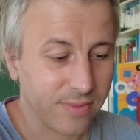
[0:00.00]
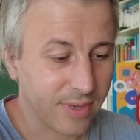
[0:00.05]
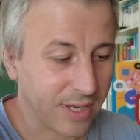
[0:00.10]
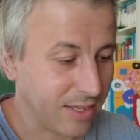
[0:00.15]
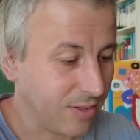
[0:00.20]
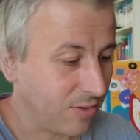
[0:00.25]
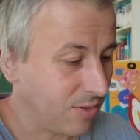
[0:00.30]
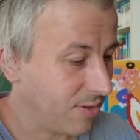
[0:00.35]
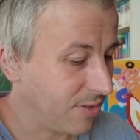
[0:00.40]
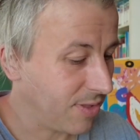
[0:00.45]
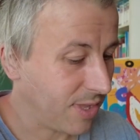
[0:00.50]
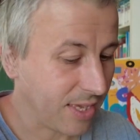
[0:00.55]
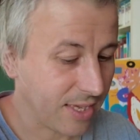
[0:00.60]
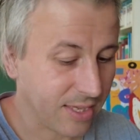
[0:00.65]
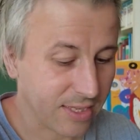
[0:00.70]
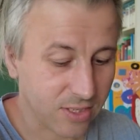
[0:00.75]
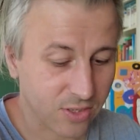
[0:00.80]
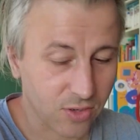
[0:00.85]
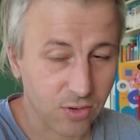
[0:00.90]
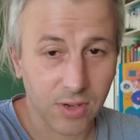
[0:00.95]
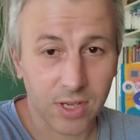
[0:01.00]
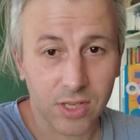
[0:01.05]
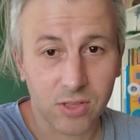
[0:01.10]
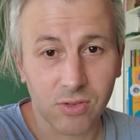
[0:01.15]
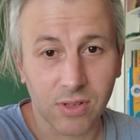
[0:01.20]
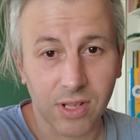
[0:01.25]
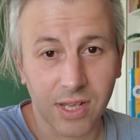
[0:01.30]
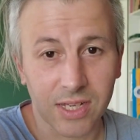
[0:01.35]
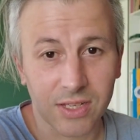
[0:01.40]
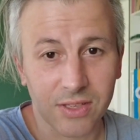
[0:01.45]
I don't think it's going
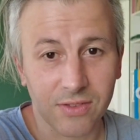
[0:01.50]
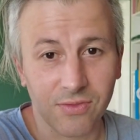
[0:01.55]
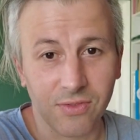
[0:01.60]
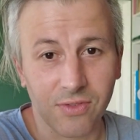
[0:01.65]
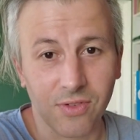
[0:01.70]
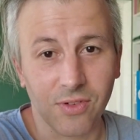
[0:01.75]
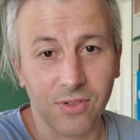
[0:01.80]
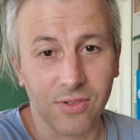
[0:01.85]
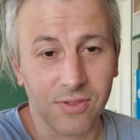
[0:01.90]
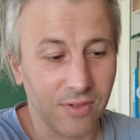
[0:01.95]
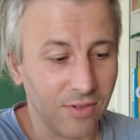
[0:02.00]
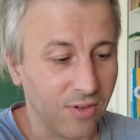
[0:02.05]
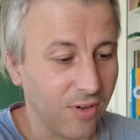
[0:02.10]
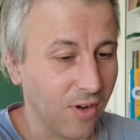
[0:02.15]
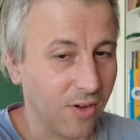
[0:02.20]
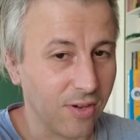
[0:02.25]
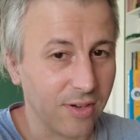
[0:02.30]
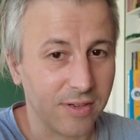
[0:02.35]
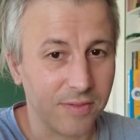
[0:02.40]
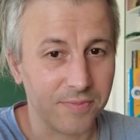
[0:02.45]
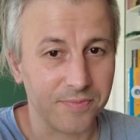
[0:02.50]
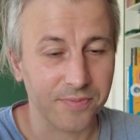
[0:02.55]
to last for long,